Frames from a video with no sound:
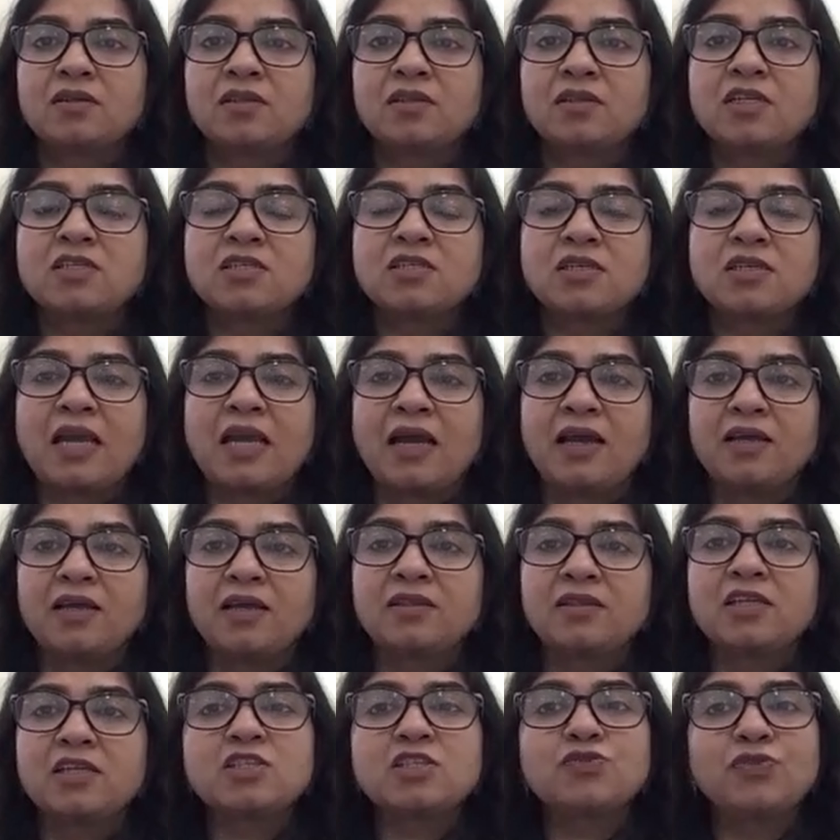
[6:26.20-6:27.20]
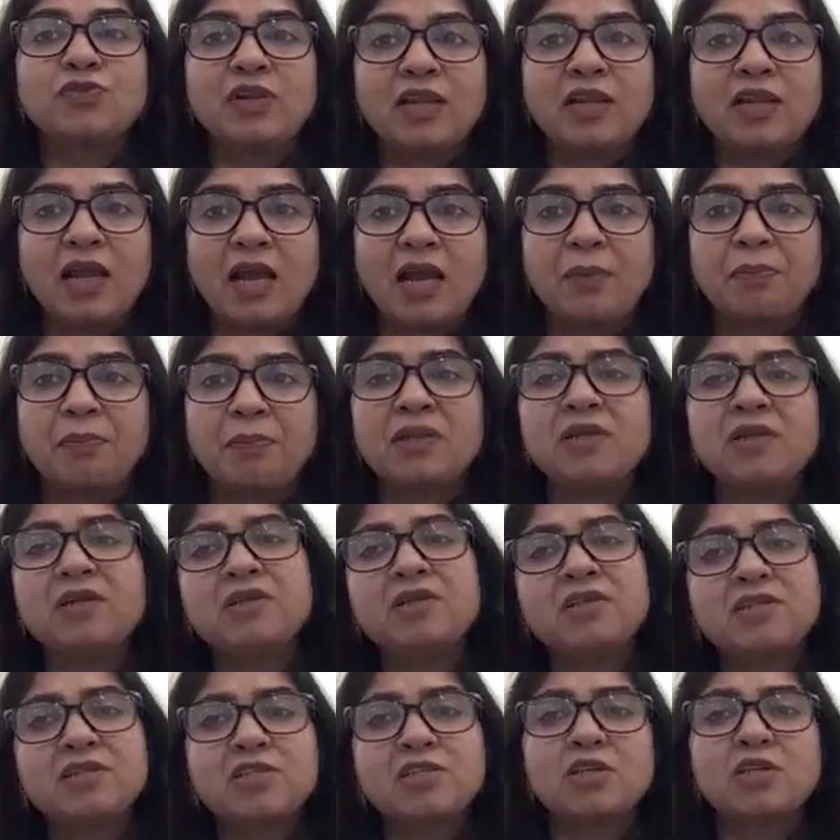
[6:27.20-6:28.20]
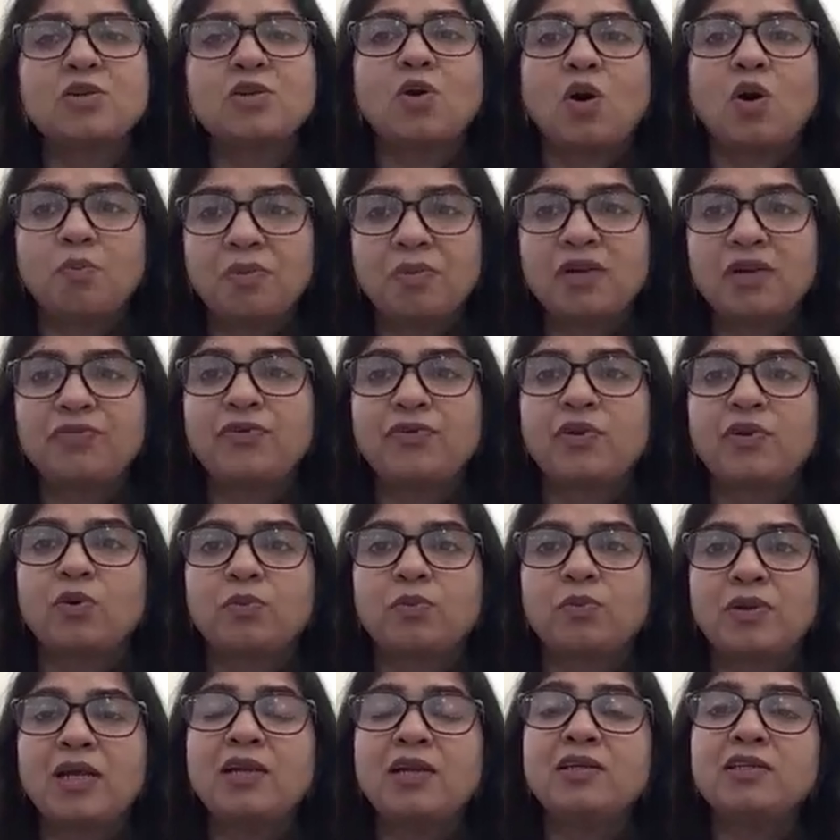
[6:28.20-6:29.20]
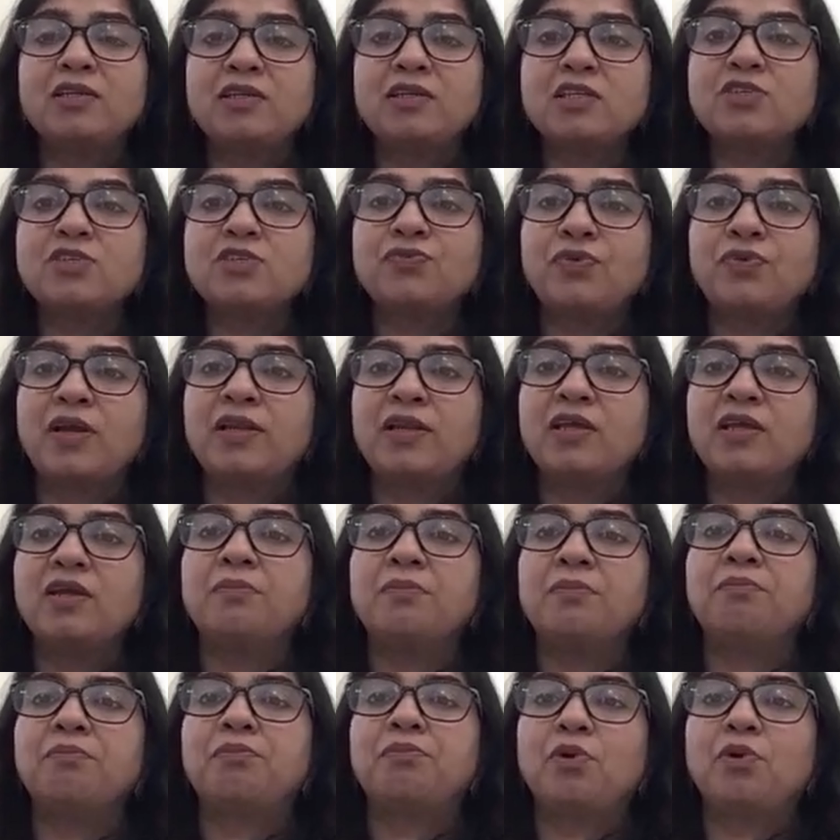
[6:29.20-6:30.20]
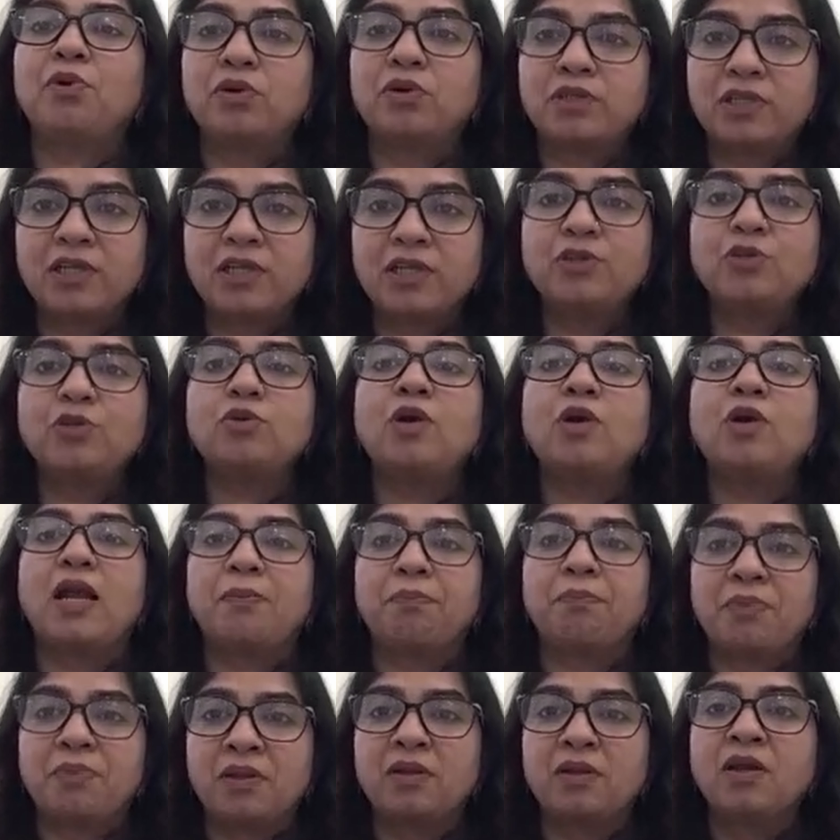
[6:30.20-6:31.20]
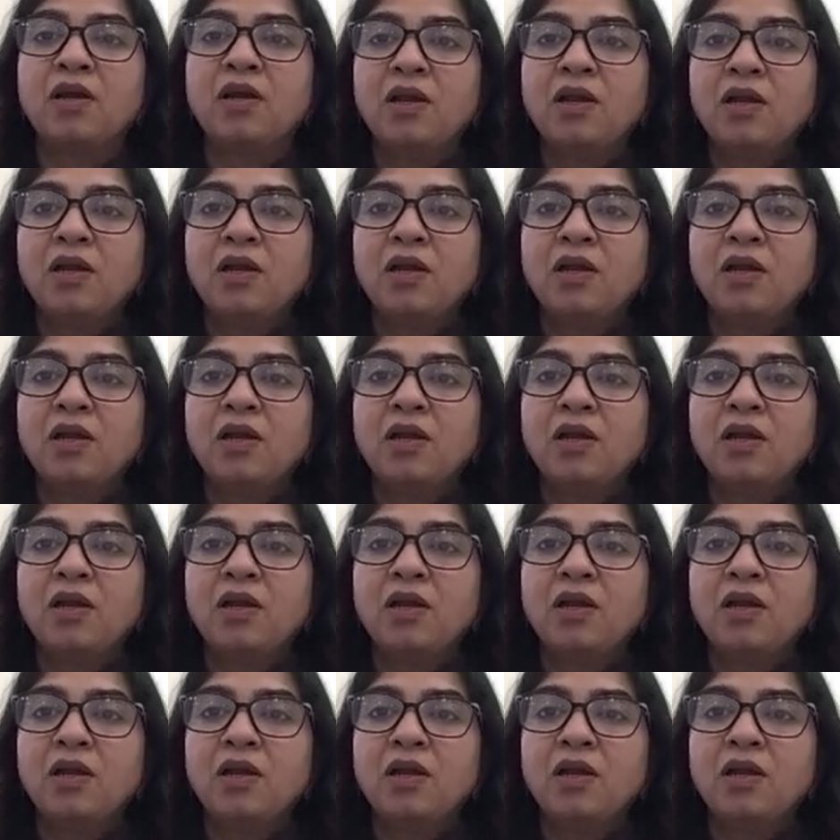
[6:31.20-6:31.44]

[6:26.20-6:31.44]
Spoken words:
this will happen, and it's a normal phenomenon, and it is very important to happen.